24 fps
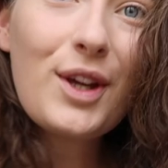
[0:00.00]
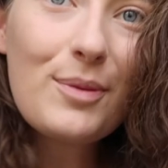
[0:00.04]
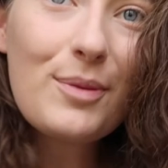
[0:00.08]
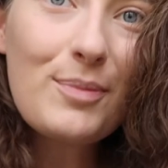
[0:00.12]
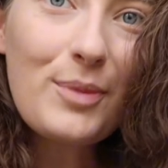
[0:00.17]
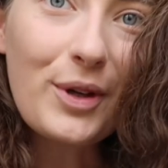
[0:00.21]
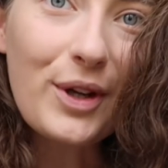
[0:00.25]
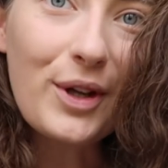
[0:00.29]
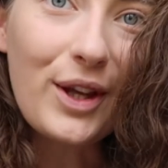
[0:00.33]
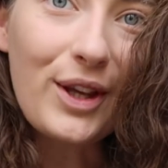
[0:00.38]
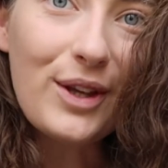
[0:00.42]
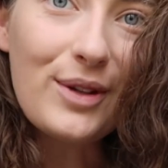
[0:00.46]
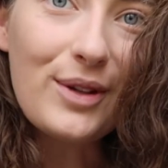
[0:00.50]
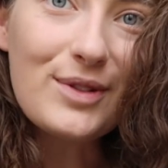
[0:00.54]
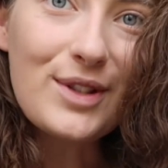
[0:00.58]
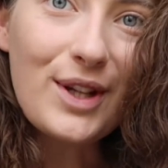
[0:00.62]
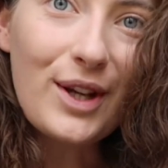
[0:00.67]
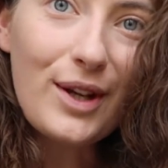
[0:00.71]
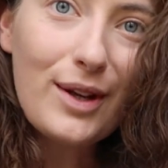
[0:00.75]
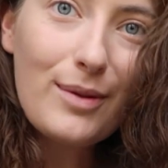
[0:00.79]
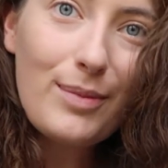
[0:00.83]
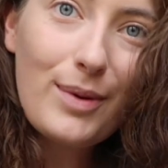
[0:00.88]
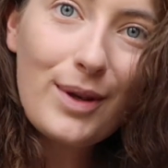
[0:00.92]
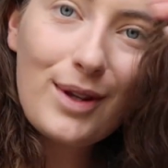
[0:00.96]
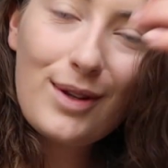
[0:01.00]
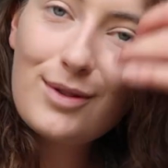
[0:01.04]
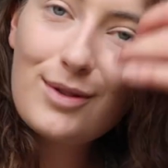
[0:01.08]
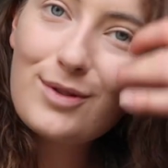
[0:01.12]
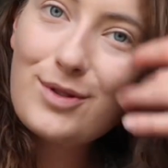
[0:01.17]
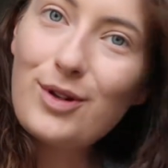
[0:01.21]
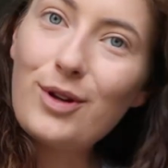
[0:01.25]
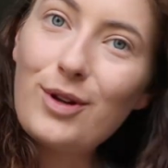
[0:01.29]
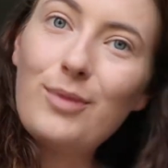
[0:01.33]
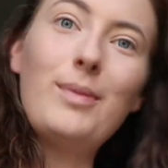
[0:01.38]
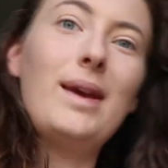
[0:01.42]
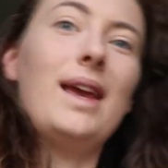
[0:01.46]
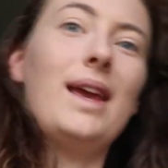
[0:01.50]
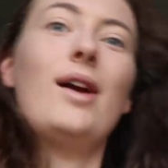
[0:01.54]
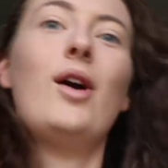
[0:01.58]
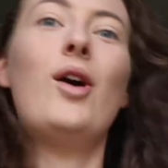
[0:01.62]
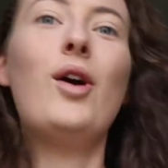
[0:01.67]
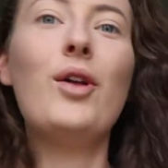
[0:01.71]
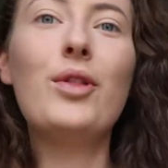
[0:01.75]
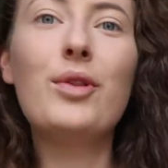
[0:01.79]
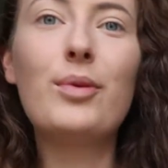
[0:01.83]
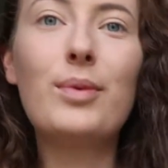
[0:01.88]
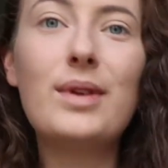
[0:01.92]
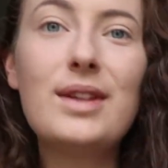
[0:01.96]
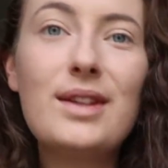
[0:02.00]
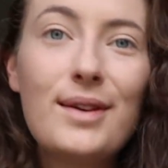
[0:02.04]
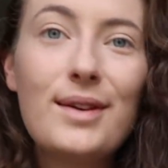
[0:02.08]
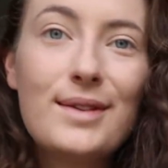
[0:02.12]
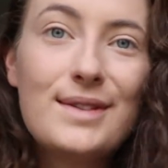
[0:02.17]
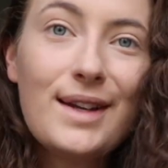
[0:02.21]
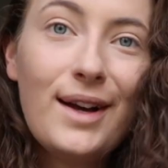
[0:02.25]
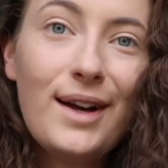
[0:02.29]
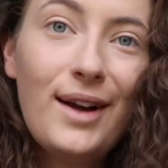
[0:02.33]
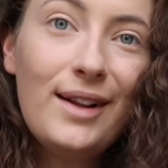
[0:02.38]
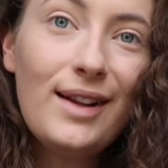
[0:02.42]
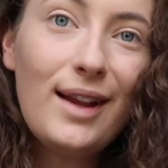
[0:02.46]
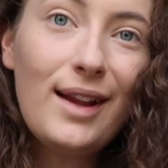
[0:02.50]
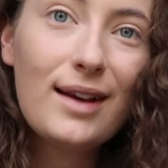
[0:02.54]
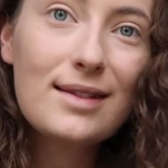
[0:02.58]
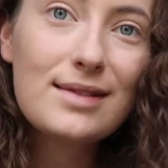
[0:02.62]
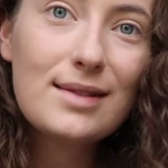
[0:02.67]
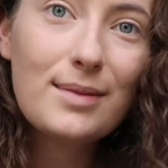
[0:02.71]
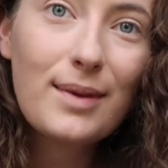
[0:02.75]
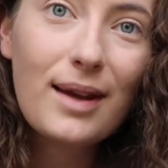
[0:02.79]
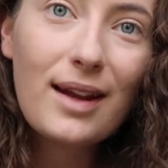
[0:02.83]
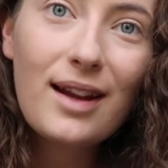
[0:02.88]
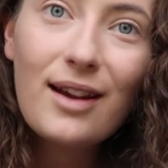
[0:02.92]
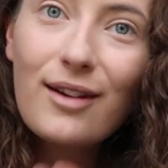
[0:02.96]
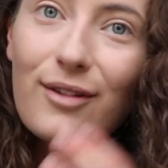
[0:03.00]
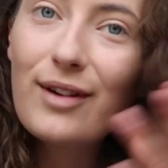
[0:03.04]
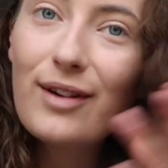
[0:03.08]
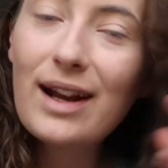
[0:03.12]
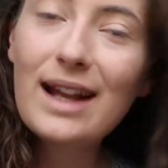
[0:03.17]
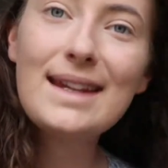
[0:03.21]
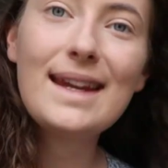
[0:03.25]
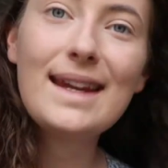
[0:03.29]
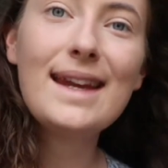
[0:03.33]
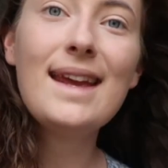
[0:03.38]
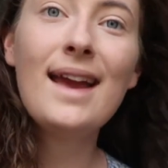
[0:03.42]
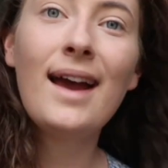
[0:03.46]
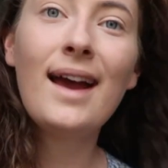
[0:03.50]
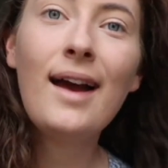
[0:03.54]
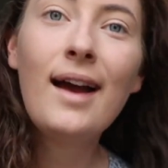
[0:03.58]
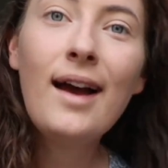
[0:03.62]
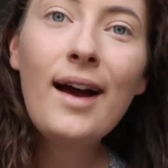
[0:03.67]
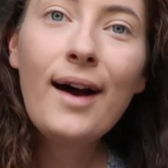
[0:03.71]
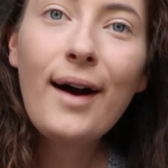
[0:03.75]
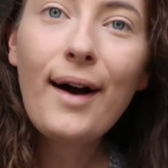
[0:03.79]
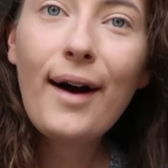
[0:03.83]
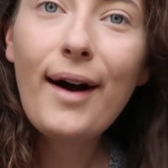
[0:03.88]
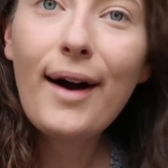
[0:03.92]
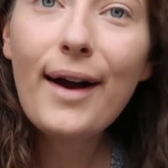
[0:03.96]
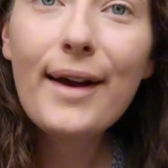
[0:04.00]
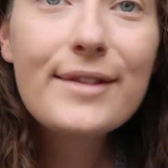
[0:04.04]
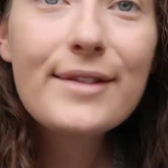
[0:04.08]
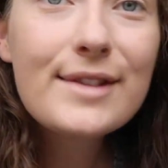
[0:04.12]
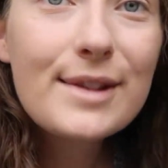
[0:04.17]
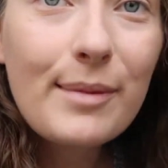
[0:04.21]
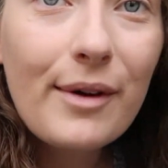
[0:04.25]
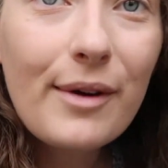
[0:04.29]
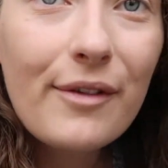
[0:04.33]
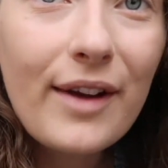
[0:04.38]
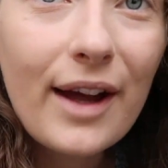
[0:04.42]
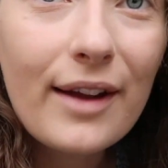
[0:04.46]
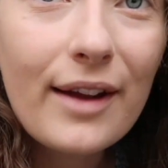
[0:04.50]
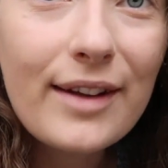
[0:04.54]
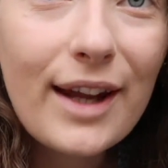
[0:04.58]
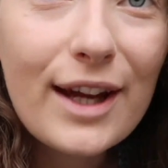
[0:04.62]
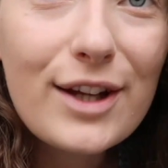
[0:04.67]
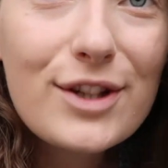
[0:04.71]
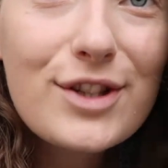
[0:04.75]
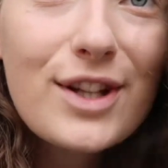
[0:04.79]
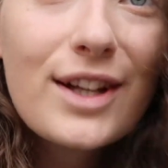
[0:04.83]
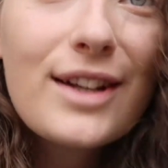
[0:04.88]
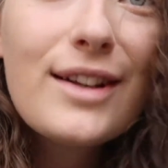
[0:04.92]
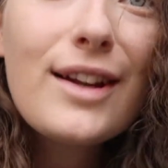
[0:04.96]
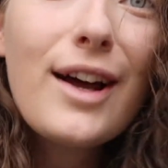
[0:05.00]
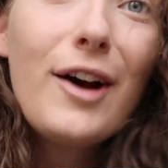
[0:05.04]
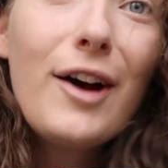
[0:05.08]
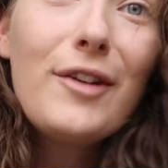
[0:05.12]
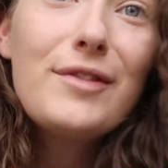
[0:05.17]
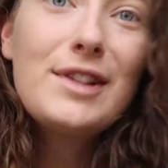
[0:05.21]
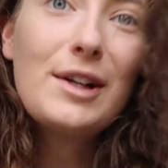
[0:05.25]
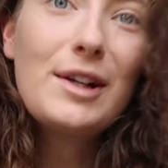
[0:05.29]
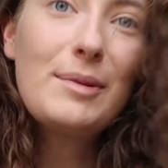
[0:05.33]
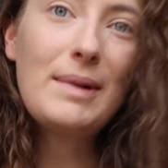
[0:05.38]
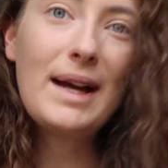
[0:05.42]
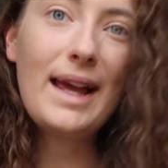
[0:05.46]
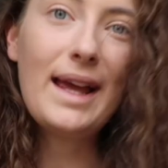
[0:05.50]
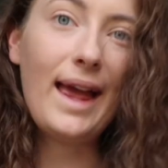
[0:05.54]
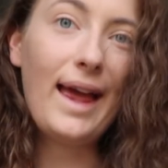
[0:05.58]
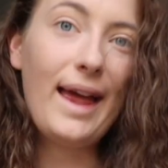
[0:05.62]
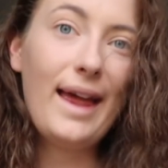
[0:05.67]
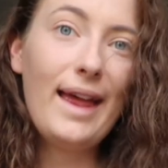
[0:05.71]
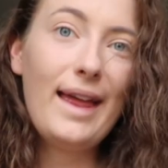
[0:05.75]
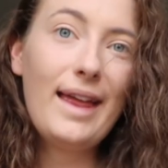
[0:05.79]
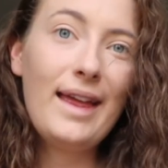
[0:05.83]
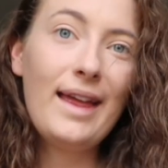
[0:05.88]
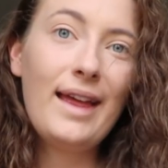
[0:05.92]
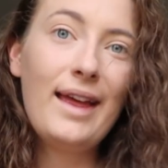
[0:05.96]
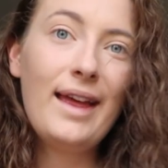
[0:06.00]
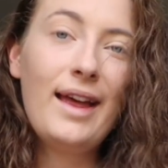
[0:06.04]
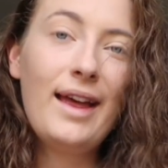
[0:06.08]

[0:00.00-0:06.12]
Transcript: Good morning YouTube. You'll join me on the windowsill as I'm getting ready. I've done my foundation, I've done my hair.